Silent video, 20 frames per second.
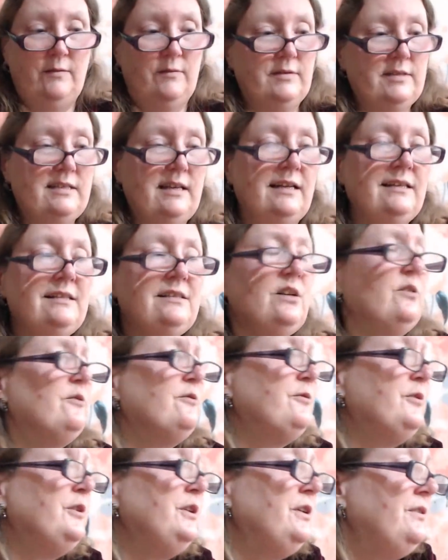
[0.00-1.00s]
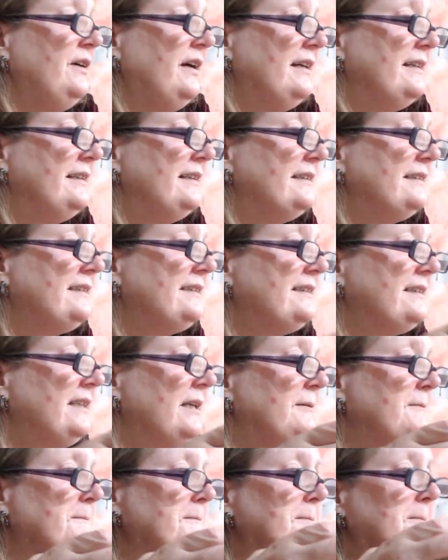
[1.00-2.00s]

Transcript: Stand up for your rights.